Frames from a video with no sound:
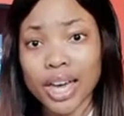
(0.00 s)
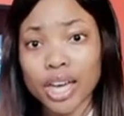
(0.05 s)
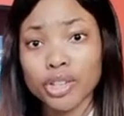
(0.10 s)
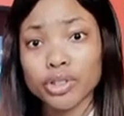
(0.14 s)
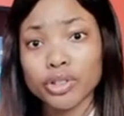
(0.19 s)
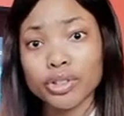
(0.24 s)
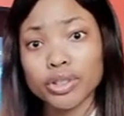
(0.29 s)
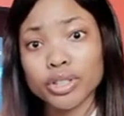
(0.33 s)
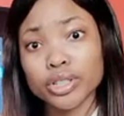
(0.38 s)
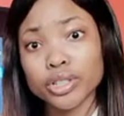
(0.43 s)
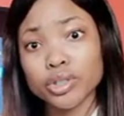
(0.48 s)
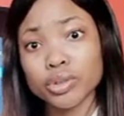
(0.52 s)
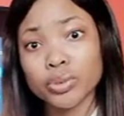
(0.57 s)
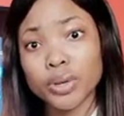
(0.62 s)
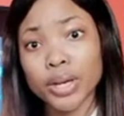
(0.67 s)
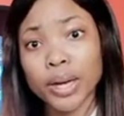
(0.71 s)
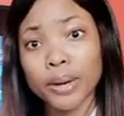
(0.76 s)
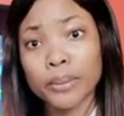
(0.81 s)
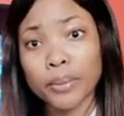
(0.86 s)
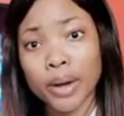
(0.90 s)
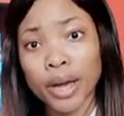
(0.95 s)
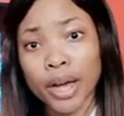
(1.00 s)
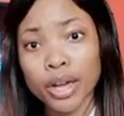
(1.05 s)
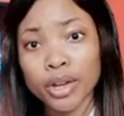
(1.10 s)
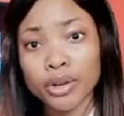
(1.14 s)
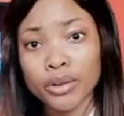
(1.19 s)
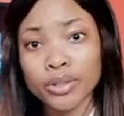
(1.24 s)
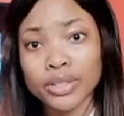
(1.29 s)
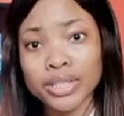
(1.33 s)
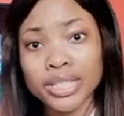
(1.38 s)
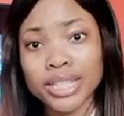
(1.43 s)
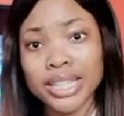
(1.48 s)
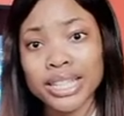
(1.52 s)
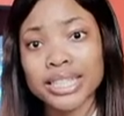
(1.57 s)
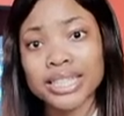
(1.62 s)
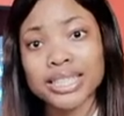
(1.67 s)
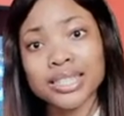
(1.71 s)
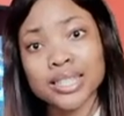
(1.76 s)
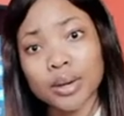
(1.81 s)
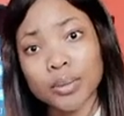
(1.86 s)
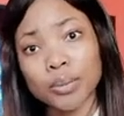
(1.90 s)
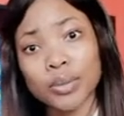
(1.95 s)
You need to be a priority in
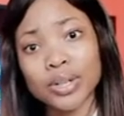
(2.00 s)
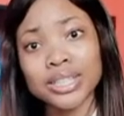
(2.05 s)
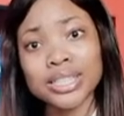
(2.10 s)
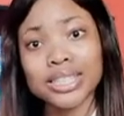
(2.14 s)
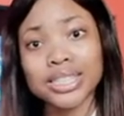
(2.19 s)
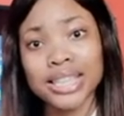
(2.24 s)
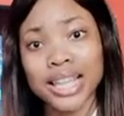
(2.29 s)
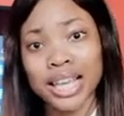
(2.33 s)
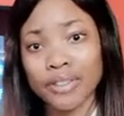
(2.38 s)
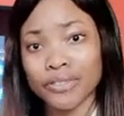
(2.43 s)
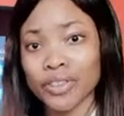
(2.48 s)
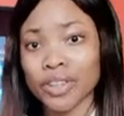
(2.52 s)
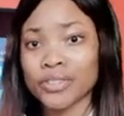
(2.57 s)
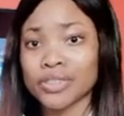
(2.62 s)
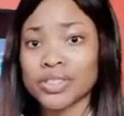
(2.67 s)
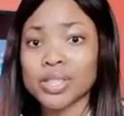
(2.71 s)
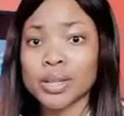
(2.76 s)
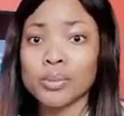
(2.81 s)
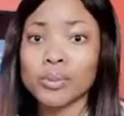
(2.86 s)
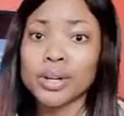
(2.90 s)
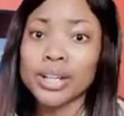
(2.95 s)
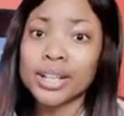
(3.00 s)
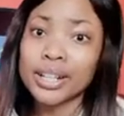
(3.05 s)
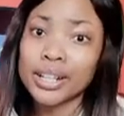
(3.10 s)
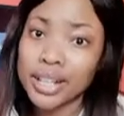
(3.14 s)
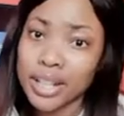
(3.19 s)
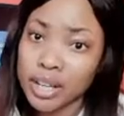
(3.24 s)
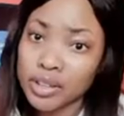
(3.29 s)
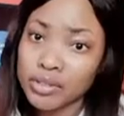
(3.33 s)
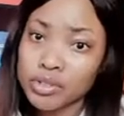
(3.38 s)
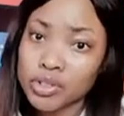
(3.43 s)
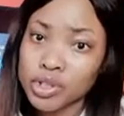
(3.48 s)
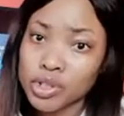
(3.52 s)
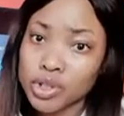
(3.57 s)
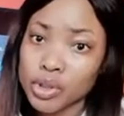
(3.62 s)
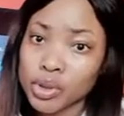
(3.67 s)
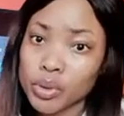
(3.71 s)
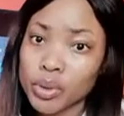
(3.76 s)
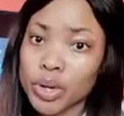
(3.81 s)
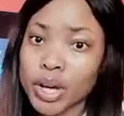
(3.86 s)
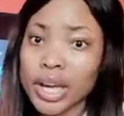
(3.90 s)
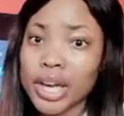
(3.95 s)
someone's life. If someone loves
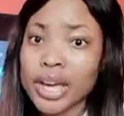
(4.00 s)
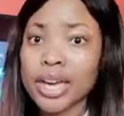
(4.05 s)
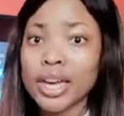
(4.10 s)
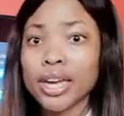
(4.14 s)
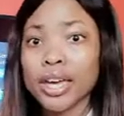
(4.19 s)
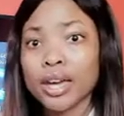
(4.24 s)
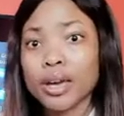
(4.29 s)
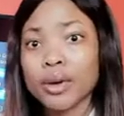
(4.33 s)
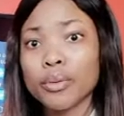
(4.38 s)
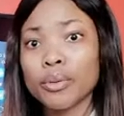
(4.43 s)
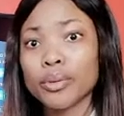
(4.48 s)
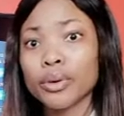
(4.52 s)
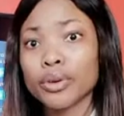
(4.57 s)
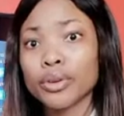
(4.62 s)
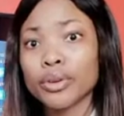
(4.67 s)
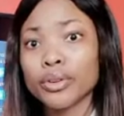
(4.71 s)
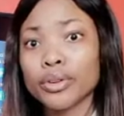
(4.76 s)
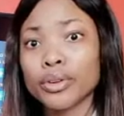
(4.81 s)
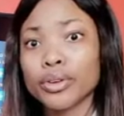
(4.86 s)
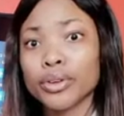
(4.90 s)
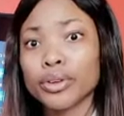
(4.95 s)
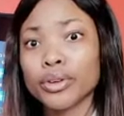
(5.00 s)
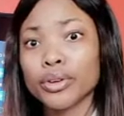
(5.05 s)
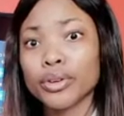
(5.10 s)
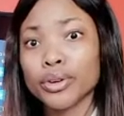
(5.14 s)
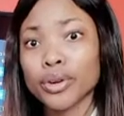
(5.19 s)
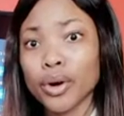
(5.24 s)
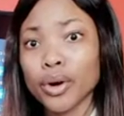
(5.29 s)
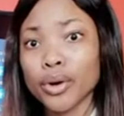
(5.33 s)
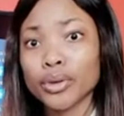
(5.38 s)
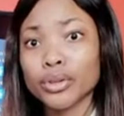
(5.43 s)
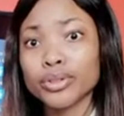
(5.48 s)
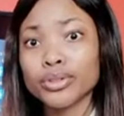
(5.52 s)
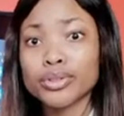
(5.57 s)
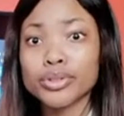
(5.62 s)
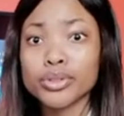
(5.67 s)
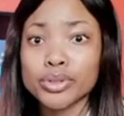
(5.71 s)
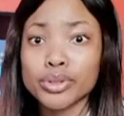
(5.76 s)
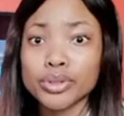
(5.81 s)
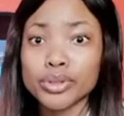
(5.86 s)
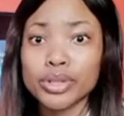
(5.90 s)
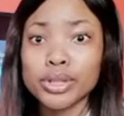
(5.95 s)
you, he will go
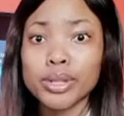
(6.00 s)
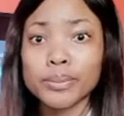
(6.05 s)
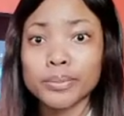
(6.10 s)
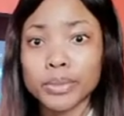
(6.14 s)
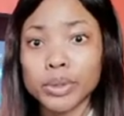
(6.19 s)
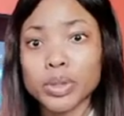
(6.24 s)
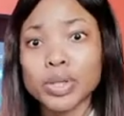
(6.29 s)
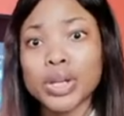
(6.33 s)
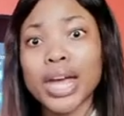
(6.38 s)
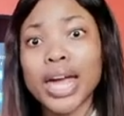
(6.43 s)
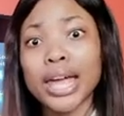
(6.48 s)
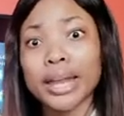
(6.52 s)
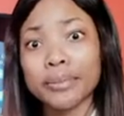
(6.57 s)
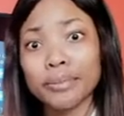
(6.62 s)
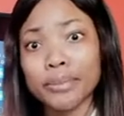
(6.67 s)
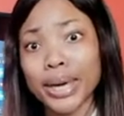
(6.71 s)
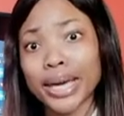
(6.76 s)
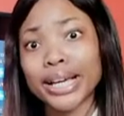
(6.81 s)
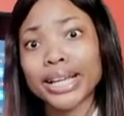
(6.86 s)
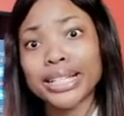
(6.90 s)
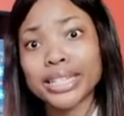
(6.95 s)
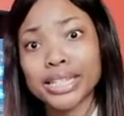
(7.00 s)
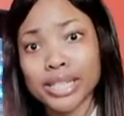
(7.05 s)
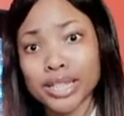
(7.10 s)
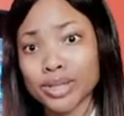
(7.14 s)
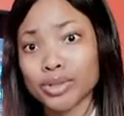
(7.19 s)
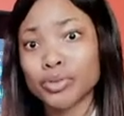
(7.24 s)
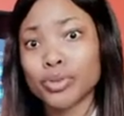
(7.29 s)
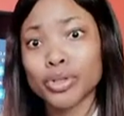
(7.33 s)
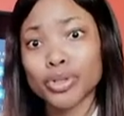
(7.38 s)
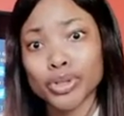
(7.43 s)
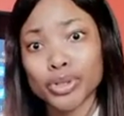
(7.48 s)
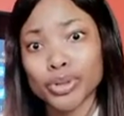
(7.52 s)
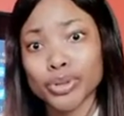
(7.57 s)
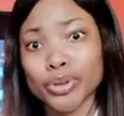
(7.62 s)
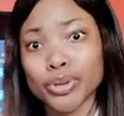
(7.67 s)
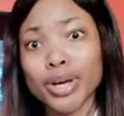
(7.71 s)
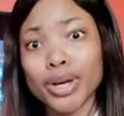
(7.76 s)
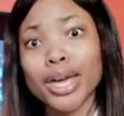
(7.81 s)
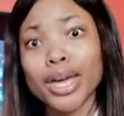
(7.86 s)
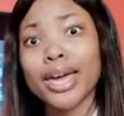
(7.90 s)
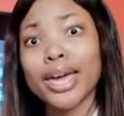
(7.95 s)
to the moon and back just for
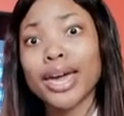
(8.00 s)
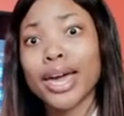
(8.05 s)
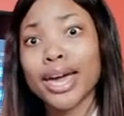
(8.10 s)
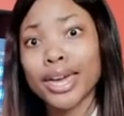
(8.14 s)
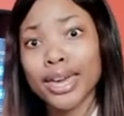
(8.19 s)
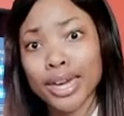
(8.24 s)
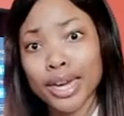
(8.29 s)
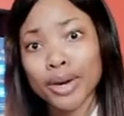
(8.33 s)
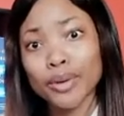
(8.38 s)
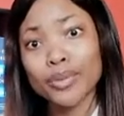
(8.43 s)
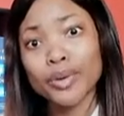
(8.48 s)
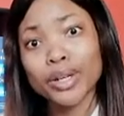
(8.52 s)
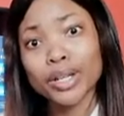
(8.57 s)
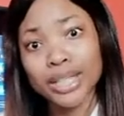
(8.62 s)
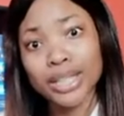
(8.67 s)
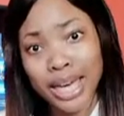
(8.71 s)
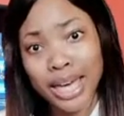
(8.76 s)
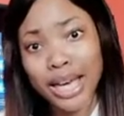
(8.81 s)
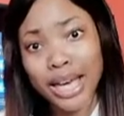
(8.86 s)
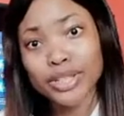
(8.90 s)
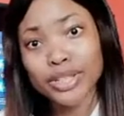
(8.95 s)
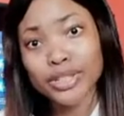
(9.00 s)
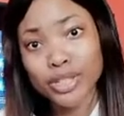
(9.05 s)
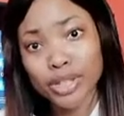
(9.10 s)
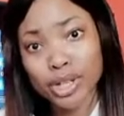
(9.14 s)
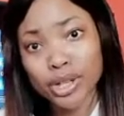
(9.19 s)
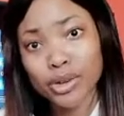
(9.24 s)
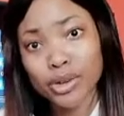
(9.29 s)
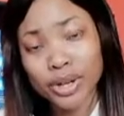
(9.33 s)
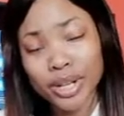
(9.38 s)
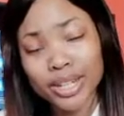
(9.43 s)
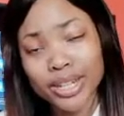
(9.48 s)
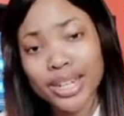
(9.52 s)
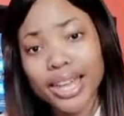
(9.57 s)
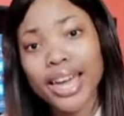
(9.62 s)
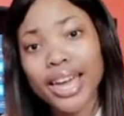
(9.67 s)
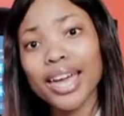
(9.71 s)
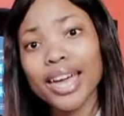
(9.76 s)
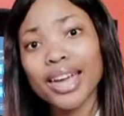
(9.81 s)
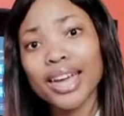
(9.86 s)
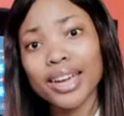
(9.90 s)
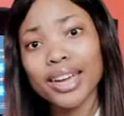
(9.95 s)
you. He will catch a
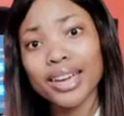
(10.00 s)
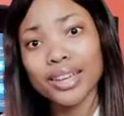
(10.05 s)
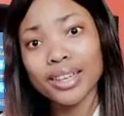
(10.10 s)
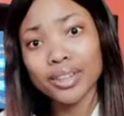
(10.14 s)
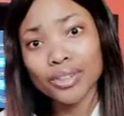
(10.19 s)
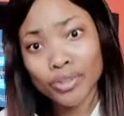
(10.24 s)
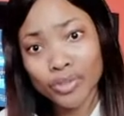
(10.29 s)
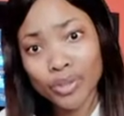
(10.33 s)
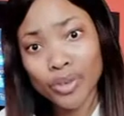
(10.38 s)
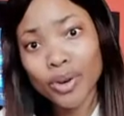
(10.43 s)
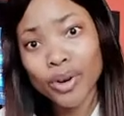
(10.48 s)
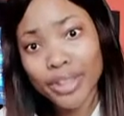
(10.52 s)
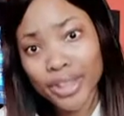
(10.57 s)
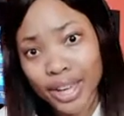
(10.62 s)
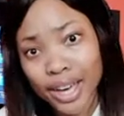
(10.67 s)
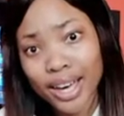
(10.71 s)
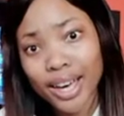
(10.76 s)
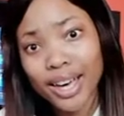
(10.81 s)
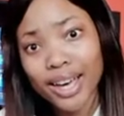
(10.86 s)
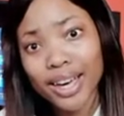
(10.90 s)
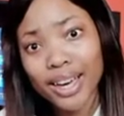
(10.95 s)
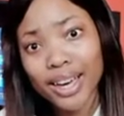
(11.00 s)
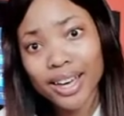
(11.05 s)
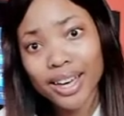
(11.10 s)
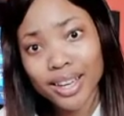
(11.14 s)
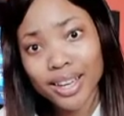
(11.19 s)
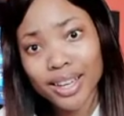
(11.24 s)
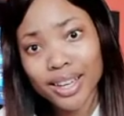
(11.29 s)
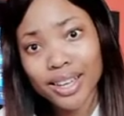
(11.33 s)
grenade for ya.